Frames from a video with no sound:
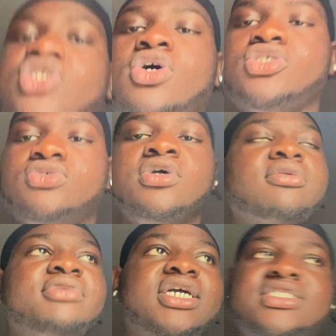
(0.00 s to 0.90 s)
to talk to you
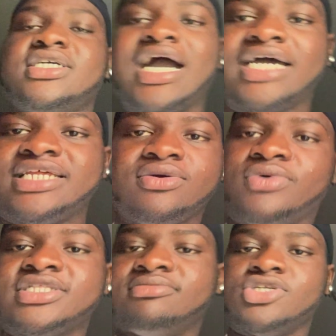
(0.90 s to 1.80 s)
because the God didn't
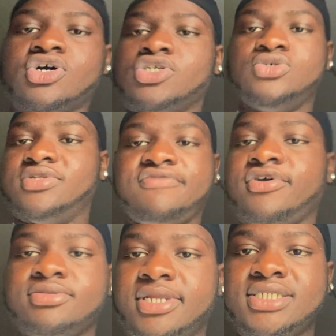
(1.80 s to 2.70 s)
want them to talk to you in the
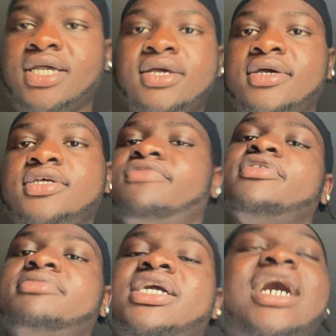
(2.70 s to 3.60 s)
first place. You
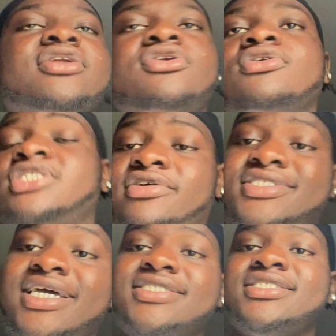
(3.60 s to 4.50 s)
feel me? God knows their
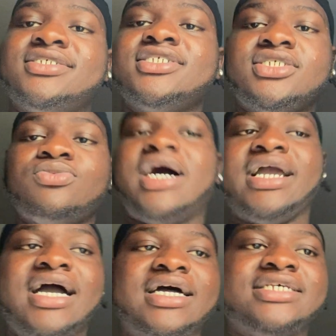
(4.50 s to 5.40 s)
intentions. This is why
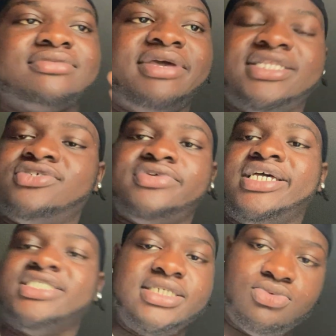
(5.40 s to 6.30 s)
God doesn't make these
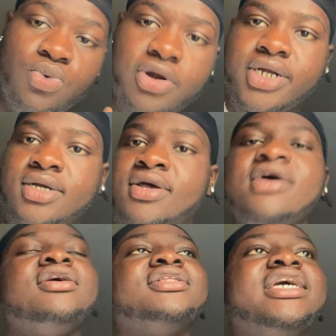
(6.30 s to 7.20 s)
relationships work.
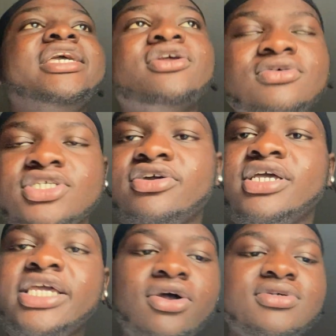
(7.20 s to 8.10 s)
He knows your,
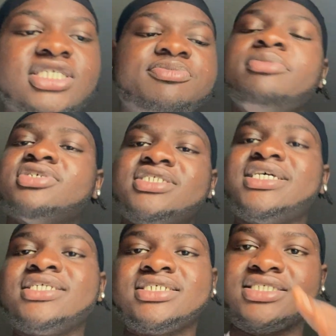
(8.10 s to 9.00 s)
he knows these people's
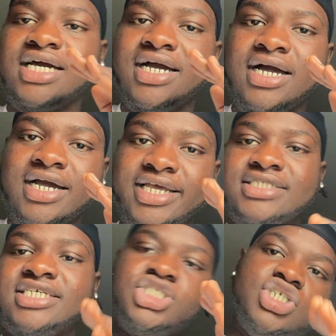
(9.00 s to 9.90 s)
intentions
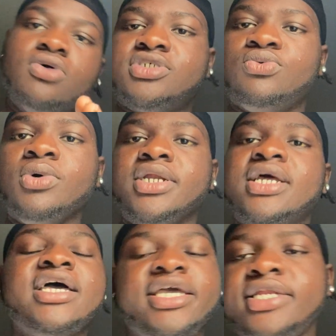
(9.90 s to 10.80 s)
against his chosen one.
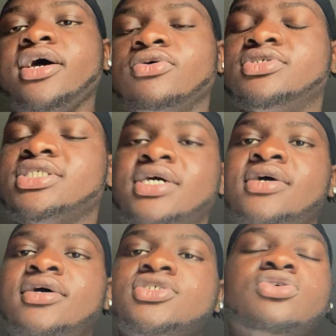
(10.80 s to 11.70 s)
He knows.
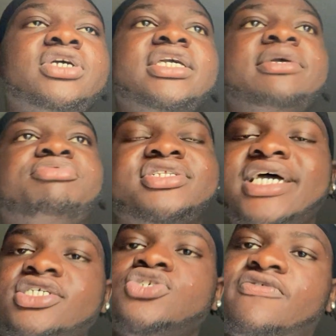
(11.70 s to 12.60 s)
So he, he
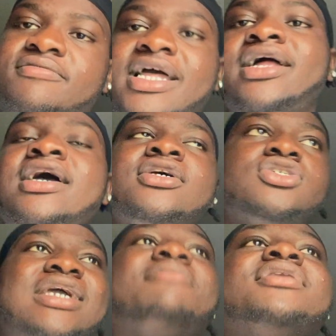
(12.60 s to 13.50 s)
protects you from that.
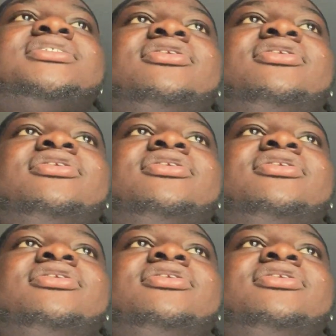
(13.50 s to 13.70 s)
So y'all must